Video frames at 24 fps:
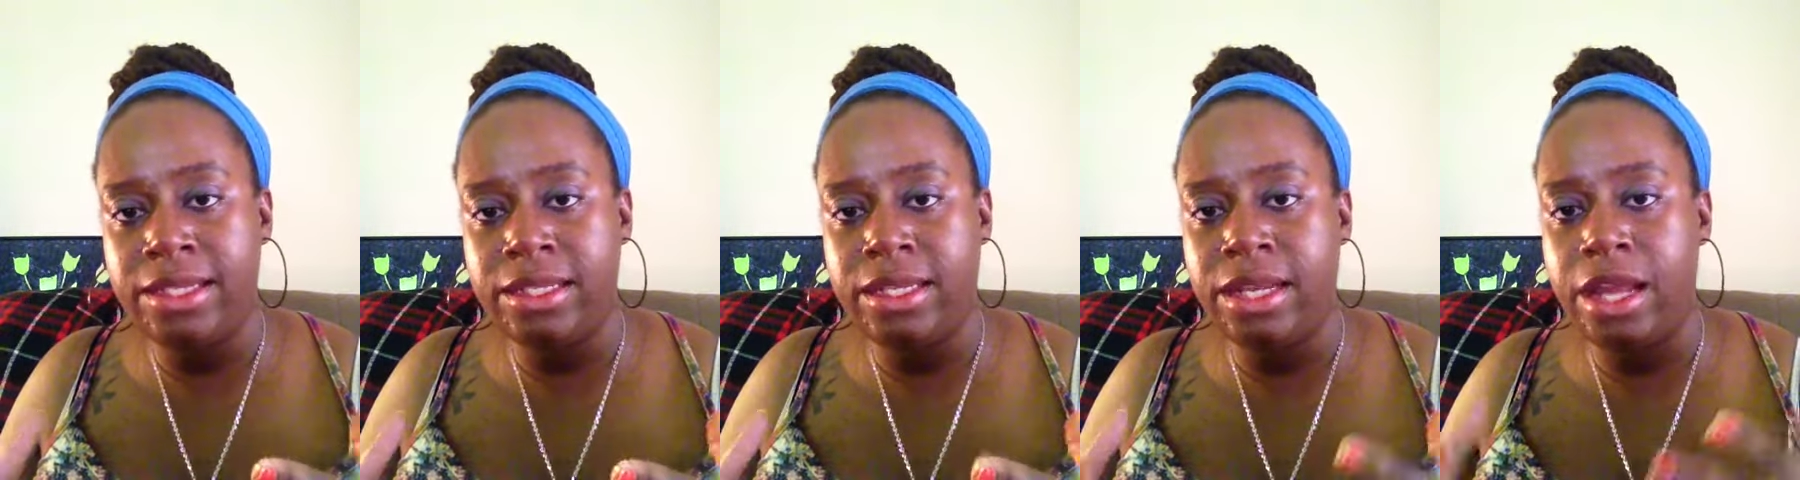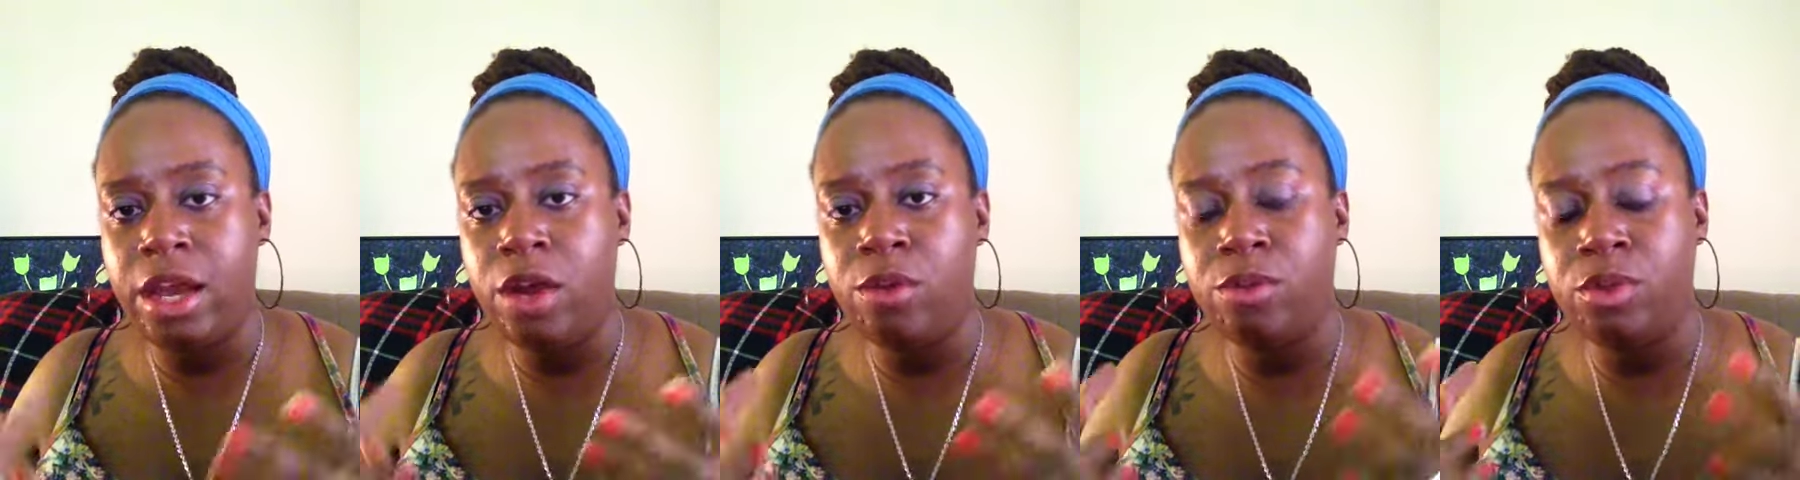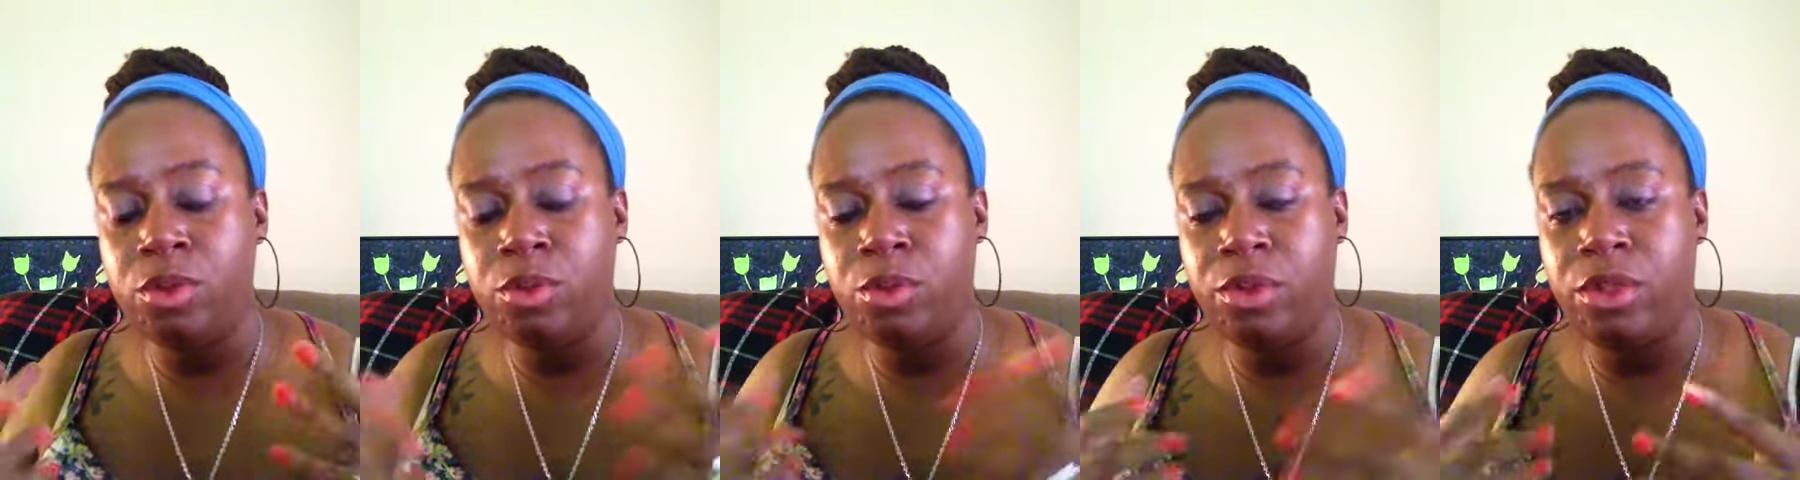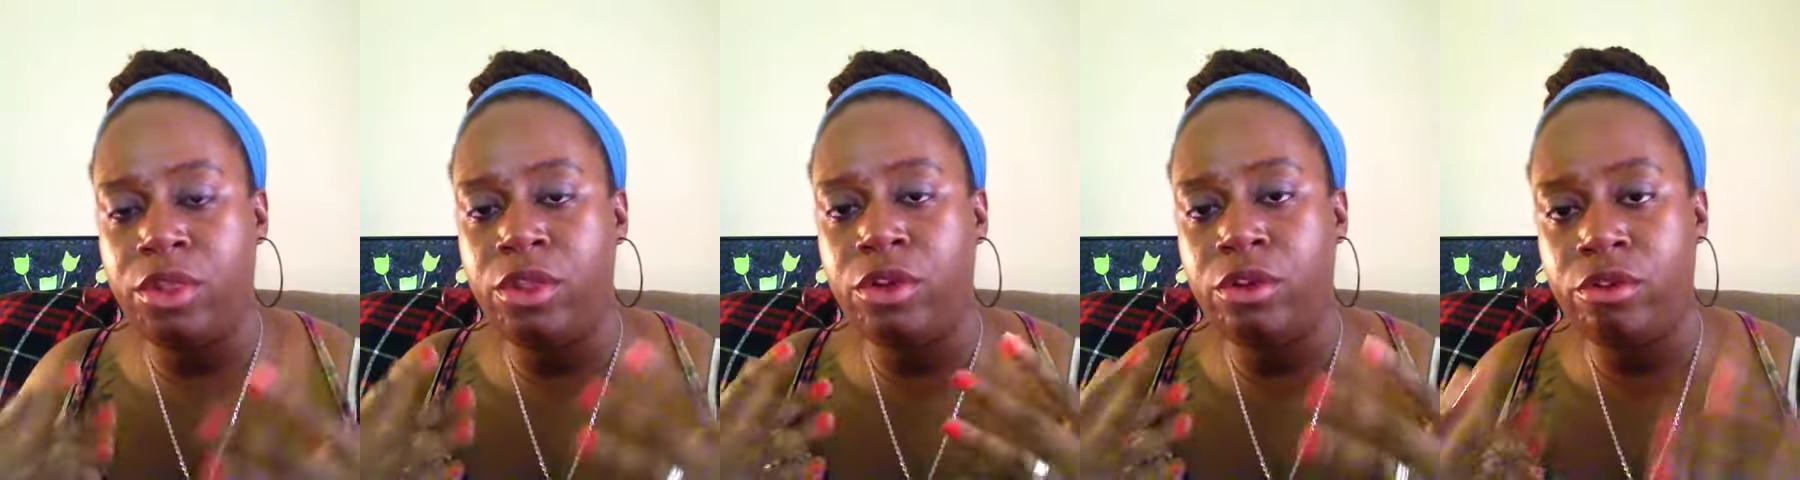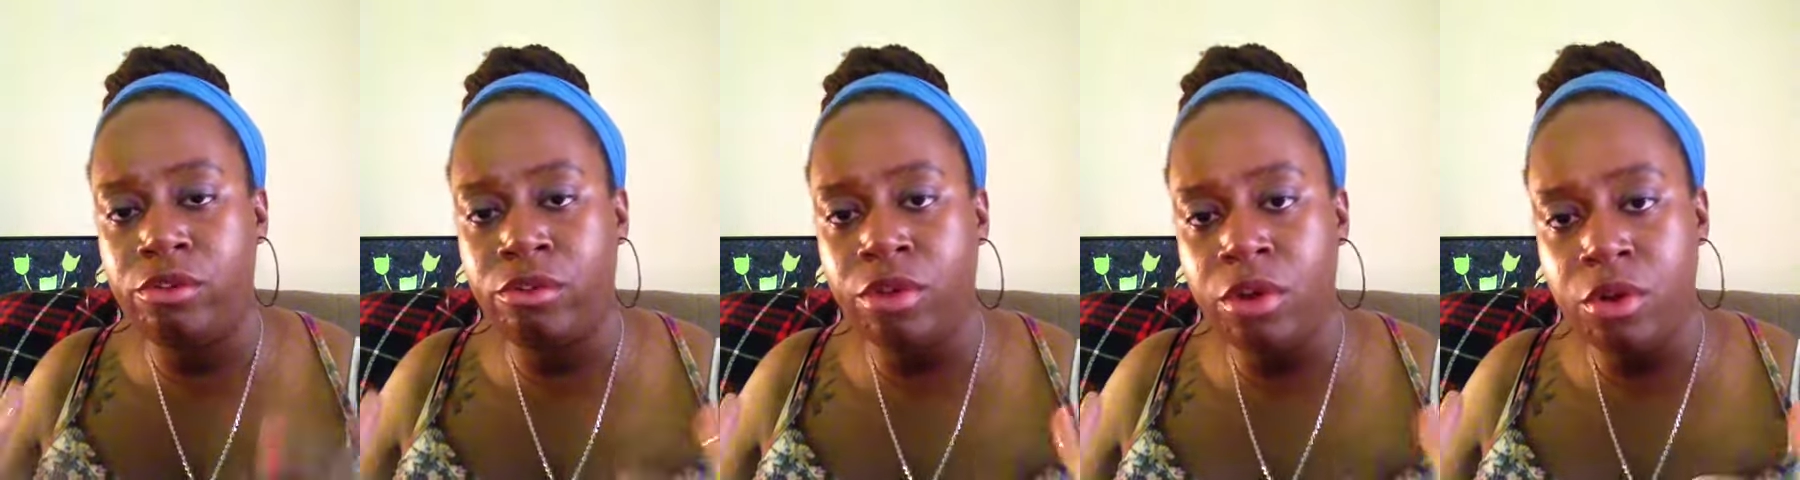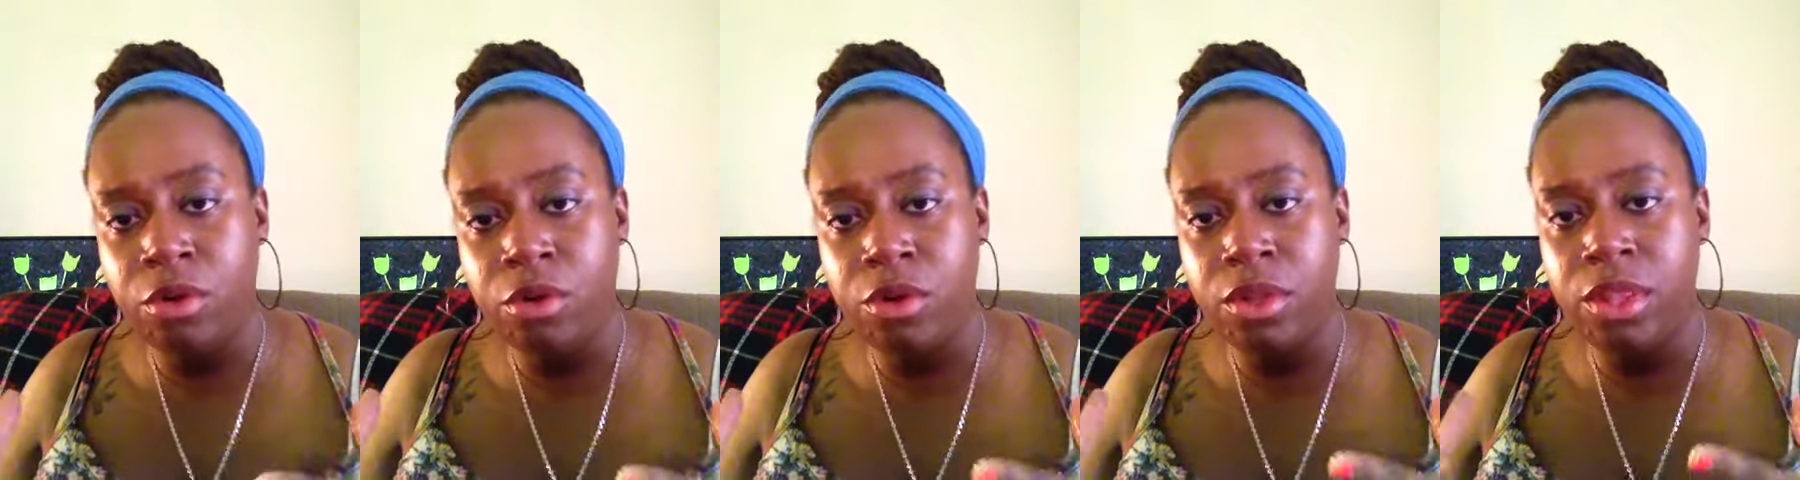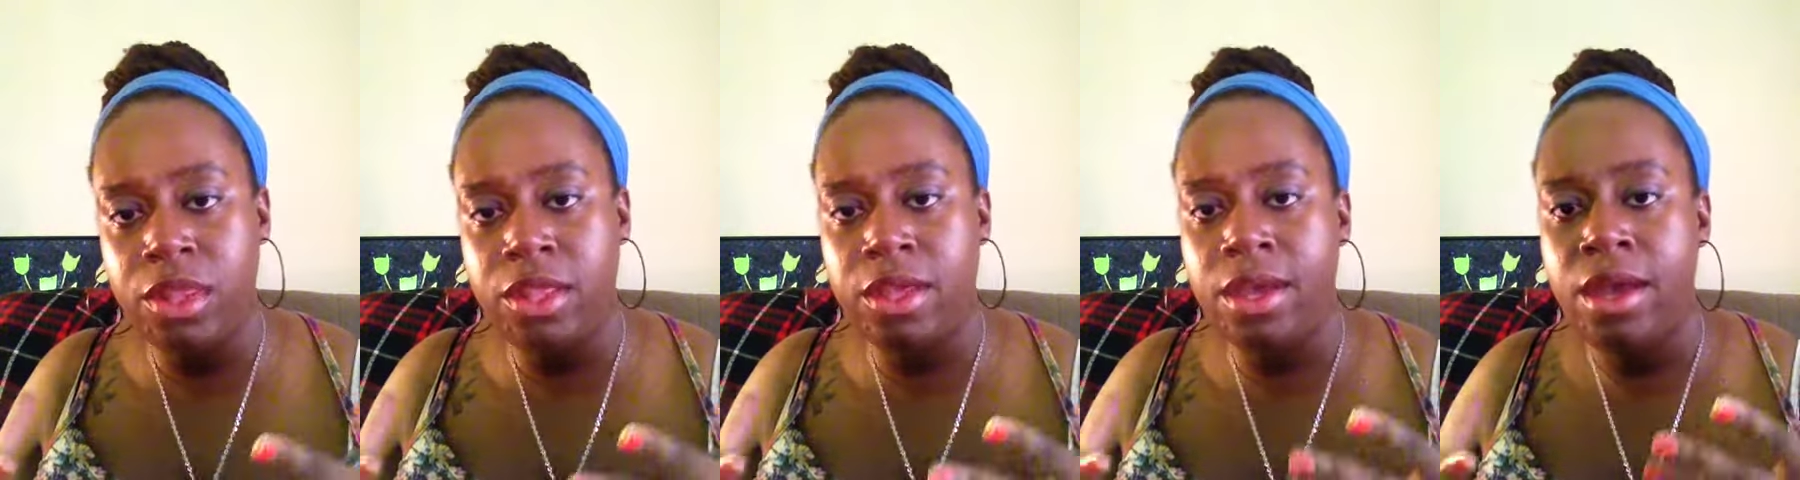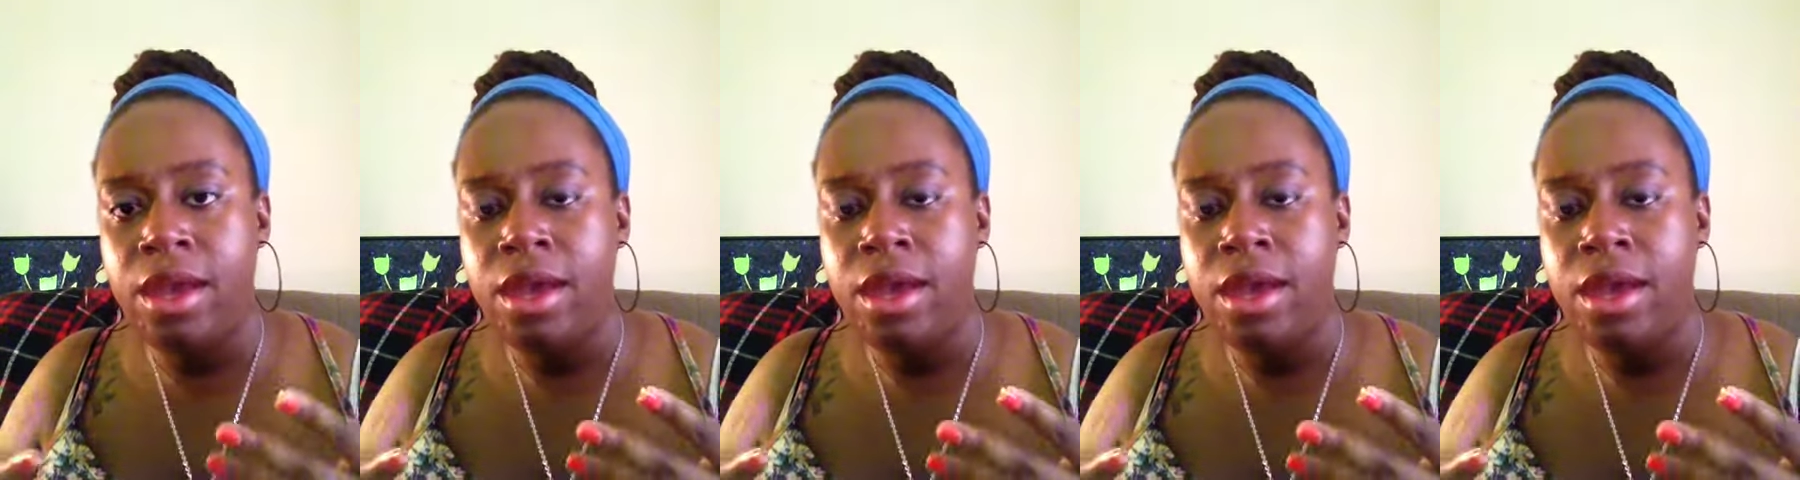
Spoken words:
It helps with the growth.